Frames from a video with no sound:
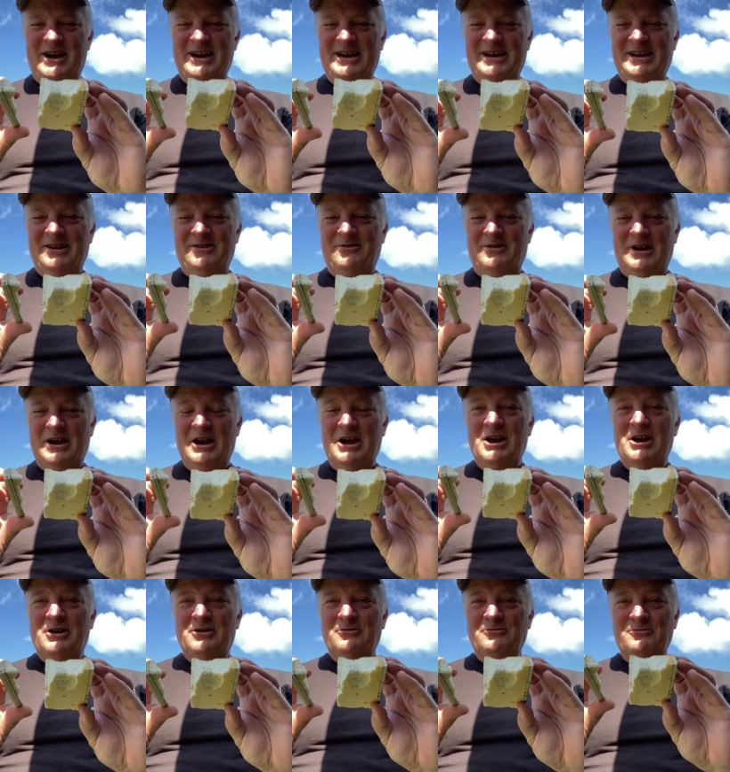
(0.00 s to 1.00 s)
I hit it
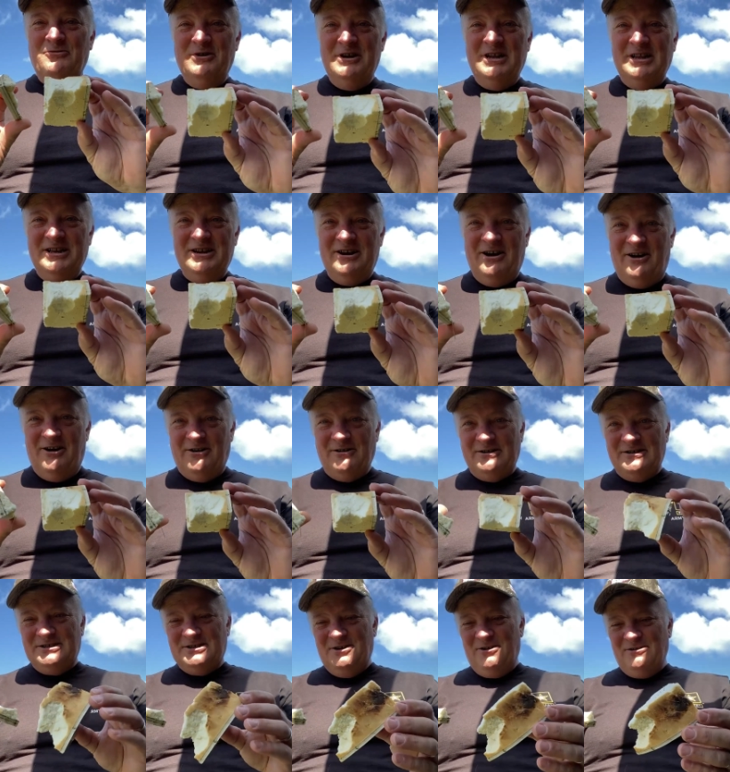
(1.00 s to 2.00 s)
really
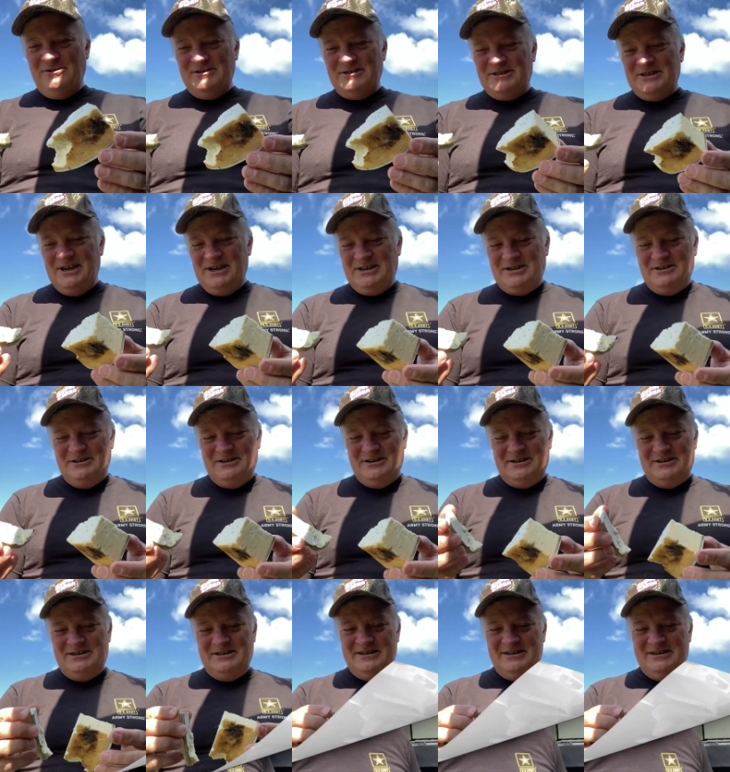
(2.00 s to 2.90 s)
hard, as hard as I could.